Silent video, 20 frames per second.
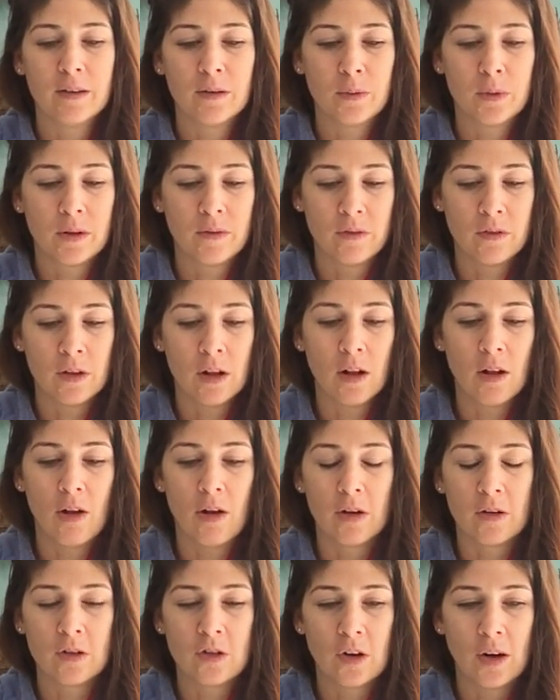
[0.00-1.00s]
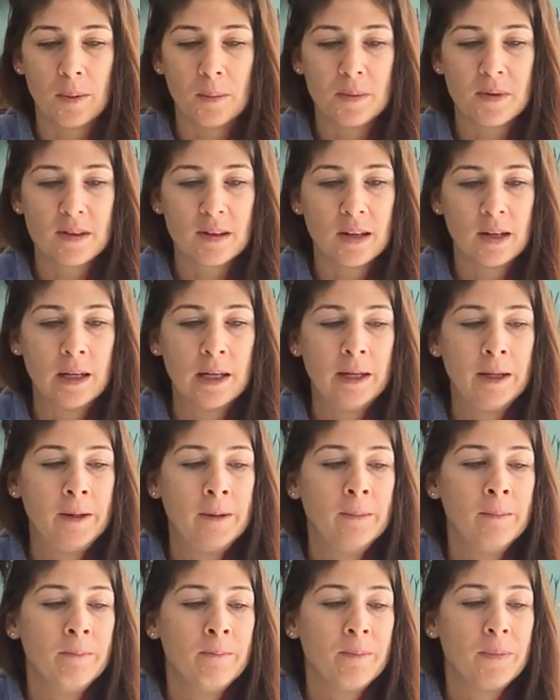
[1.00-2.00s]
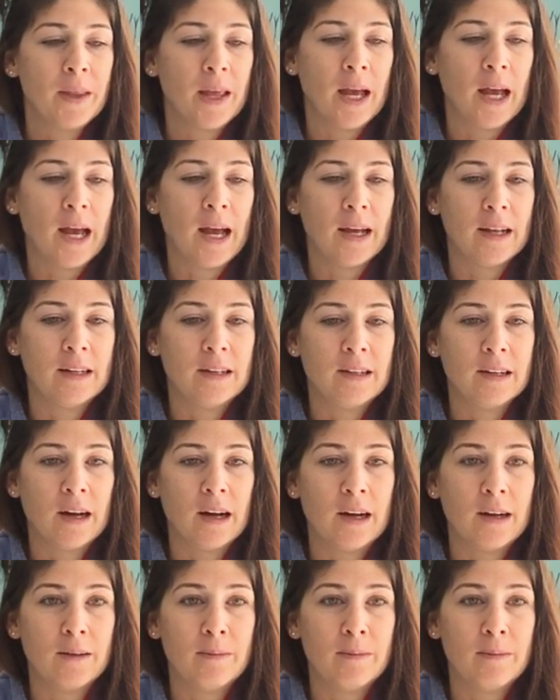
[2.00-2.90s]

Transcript: It was one of the long trips, and